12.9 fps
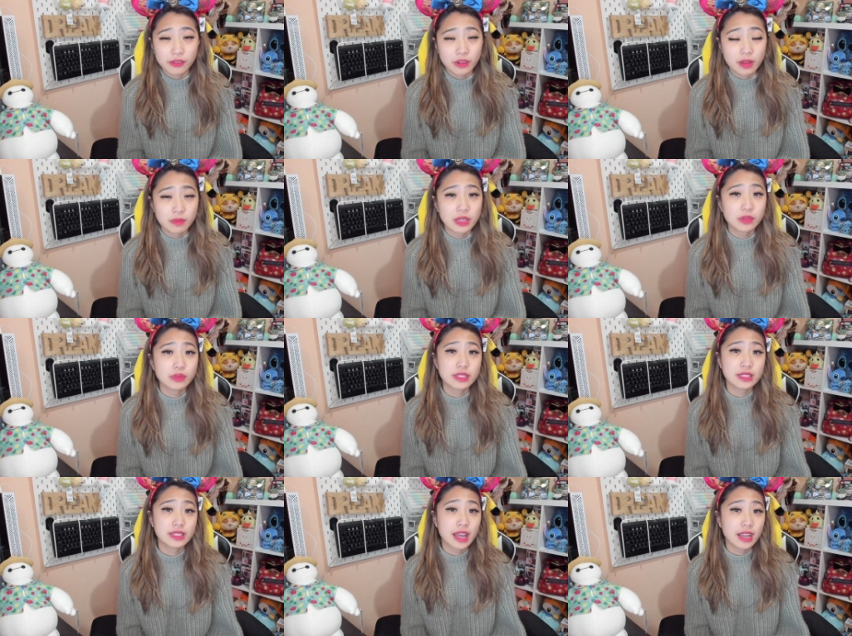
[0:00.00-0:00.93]
at Remy
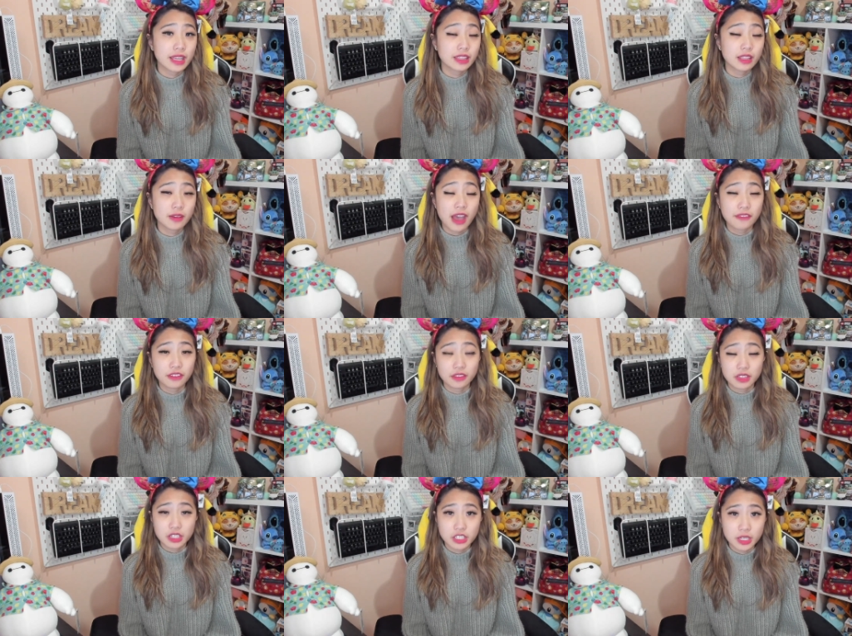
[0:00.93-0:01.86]
was dining in the
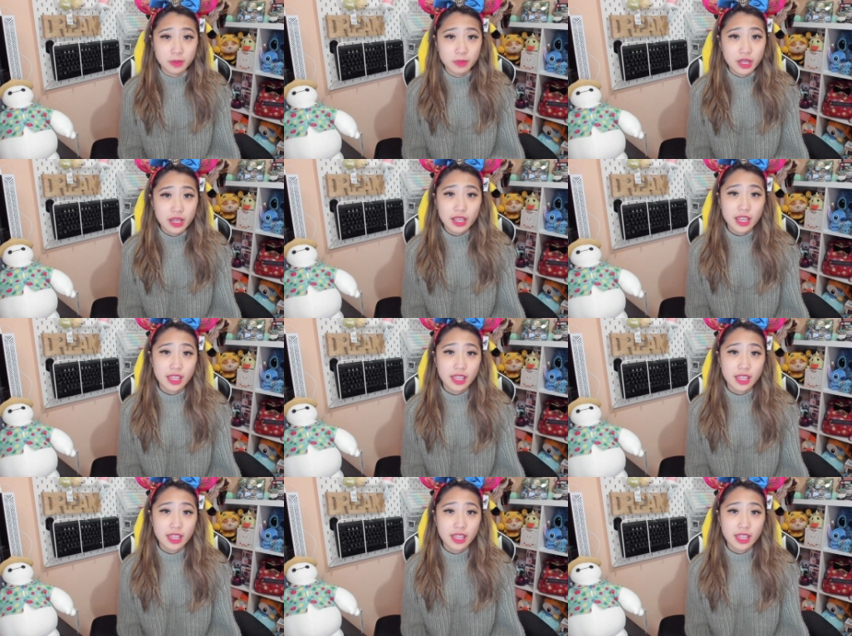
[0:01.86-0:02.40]
after the ship.